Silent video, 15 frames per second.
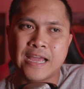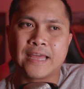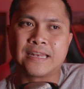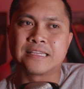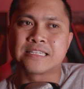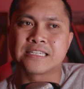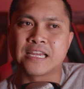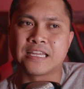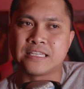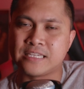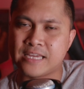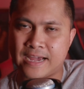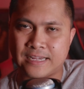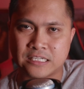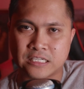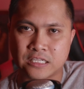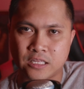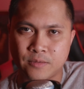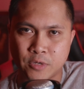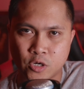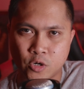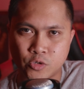And he said, yes,
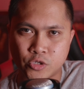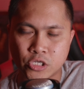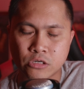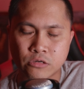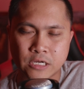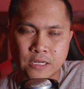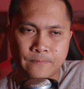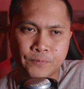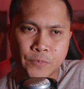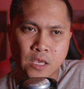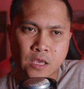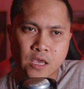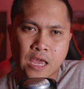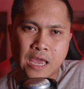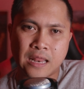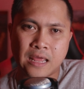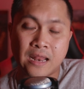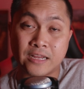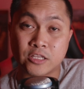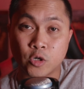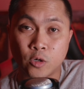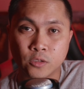let me go do it. And
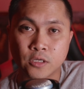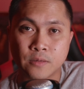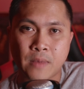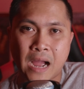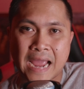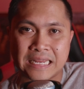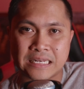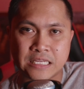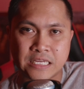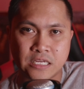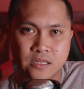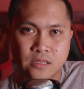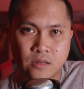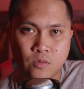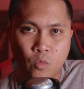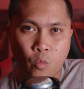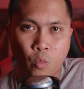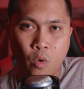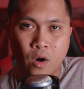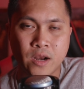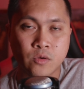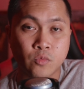then I told him I need
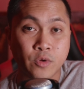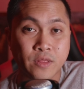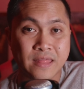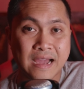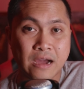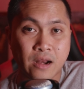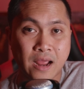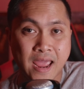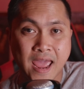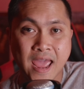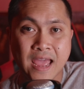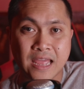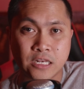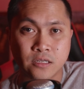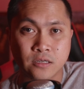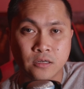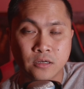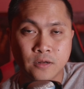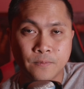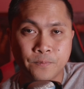one without a head